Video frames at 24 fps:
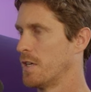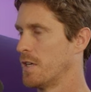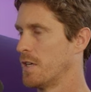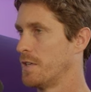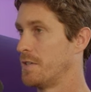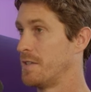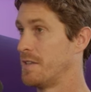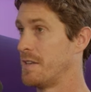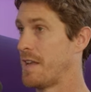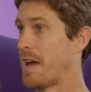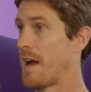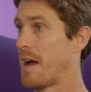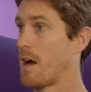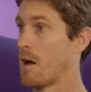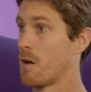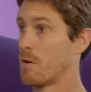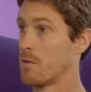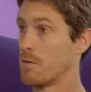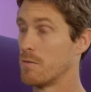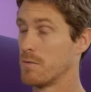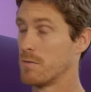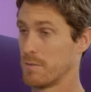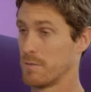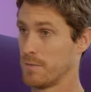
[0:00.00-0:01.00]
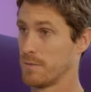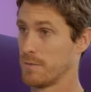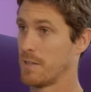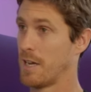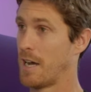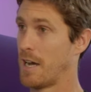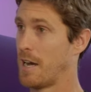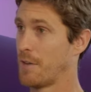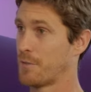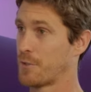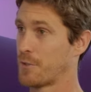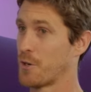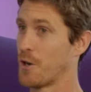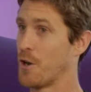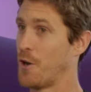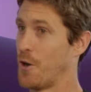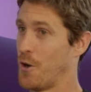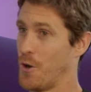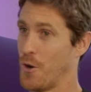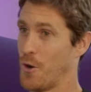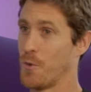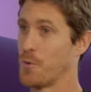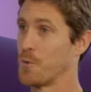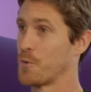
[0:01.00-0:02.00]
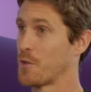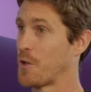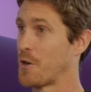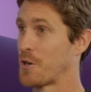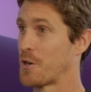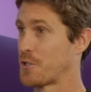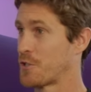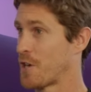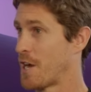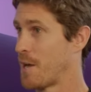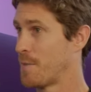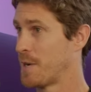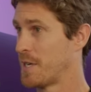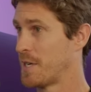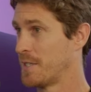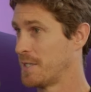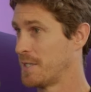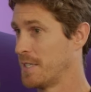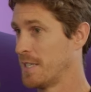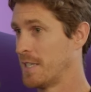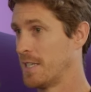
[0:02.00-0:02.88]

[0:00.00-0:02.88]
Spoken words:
now, after a whole lot of drama,